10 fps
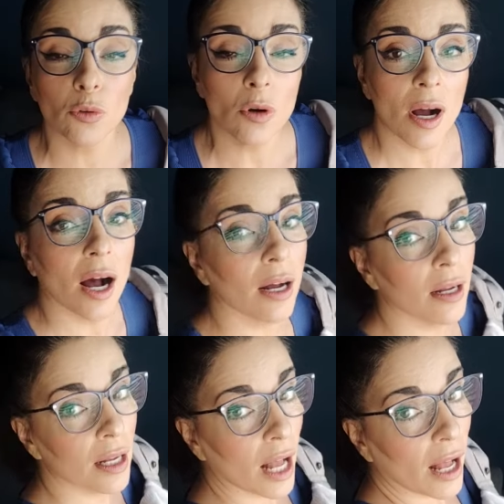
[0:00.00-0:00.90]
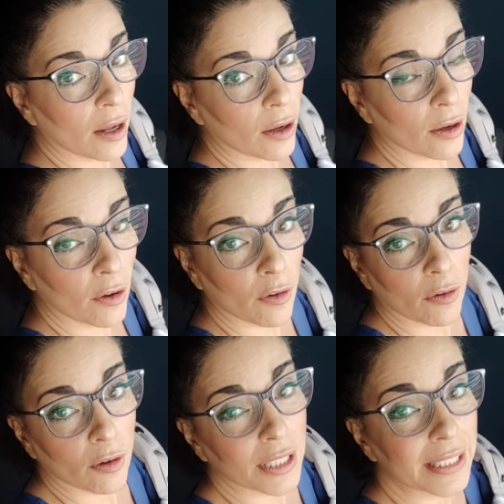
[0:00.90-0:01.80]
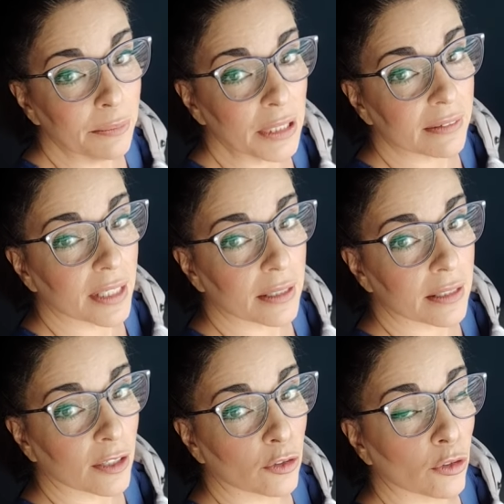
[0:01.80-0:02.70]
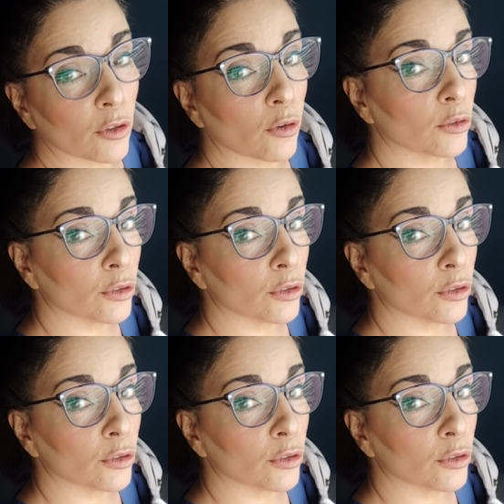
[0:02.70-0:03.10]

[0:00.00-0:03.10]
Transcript: But also they allow us to adjust the width of the carrier.